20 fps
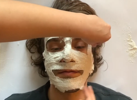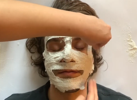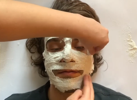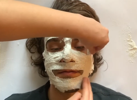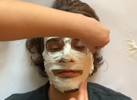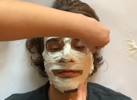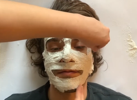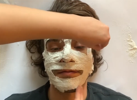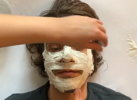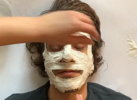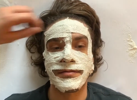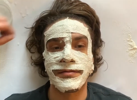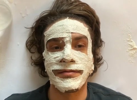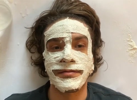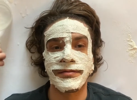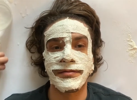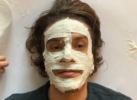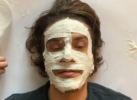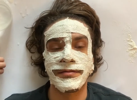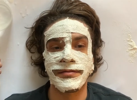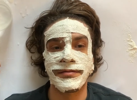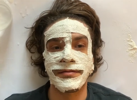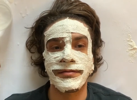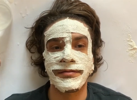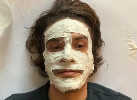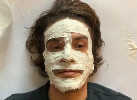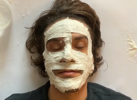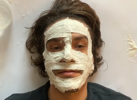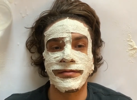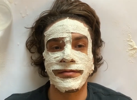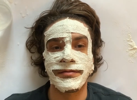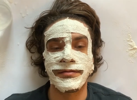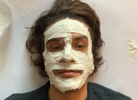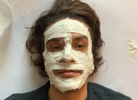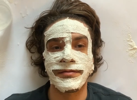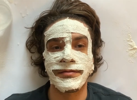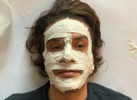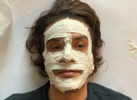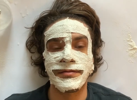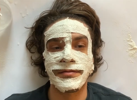
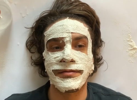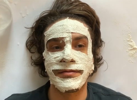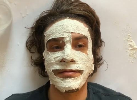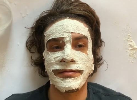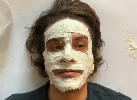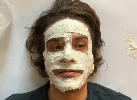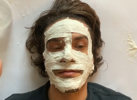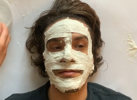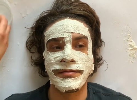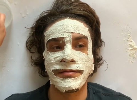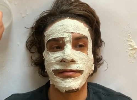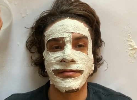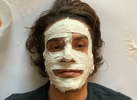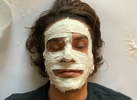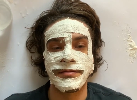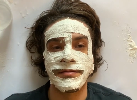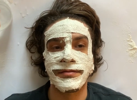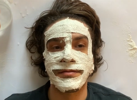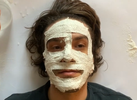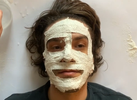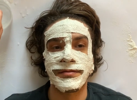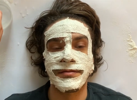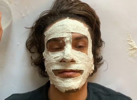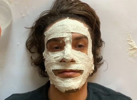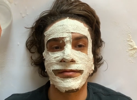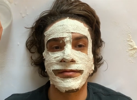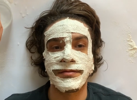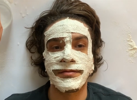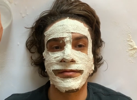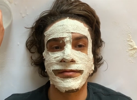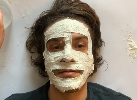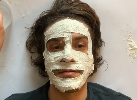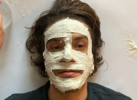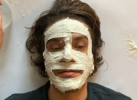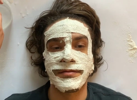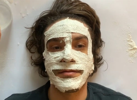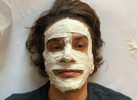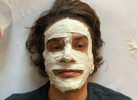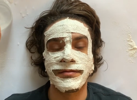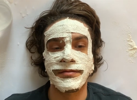
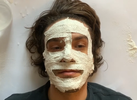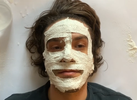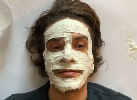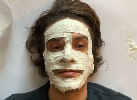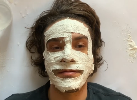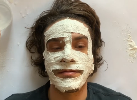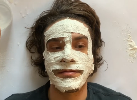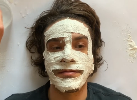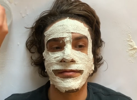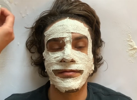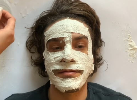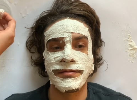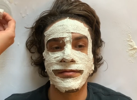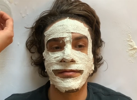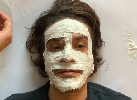Nobody speaks.